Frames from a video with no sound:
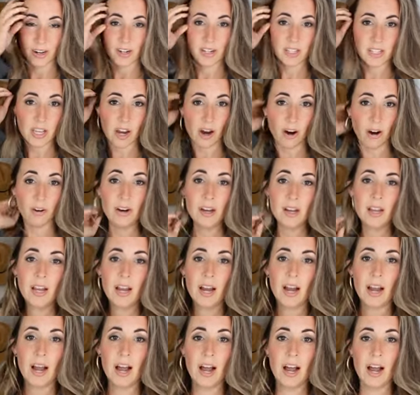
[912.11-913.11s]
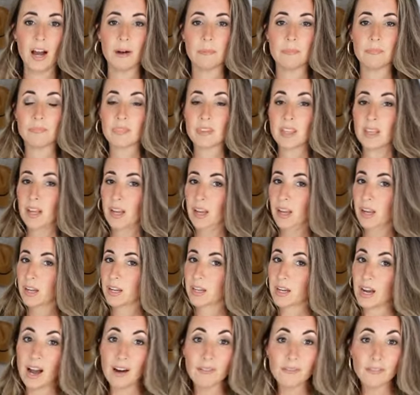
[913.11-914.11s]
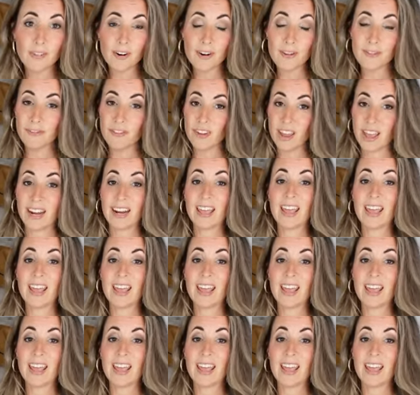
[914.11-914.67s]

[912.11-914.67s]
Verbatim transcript: So, um, comfort fit.